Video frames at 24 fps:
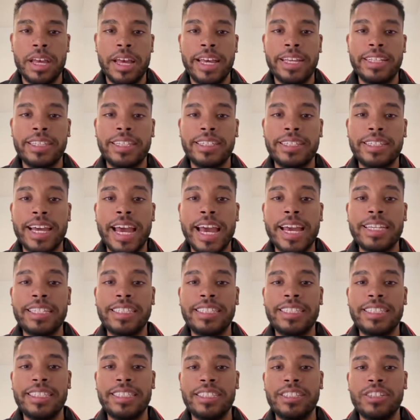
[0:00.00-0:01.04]
In this case,
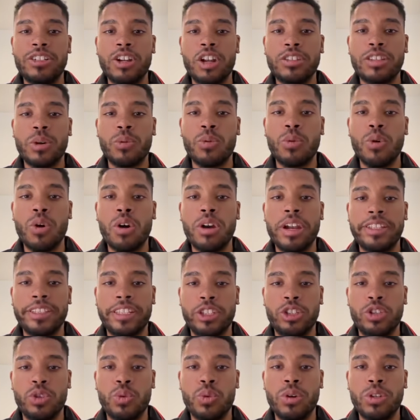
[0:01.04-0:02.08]
this is not a wallet
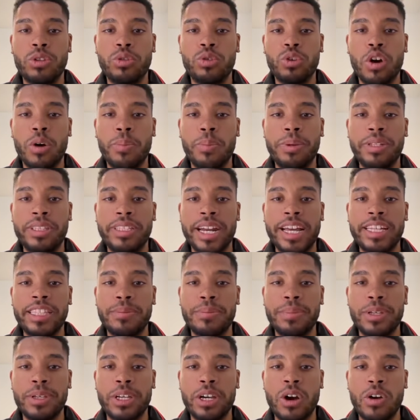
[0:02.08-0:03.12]
that you want to copy trade,
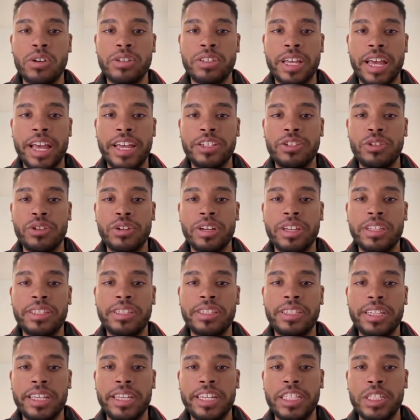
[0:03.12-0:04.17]
because as you can
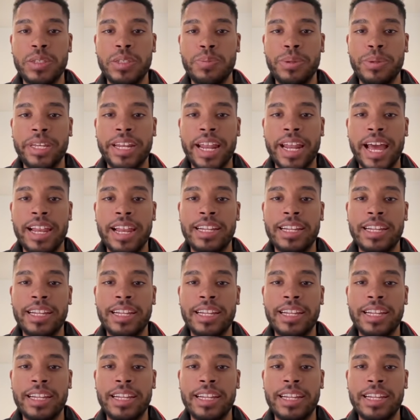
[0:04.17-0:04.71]
see, its P&L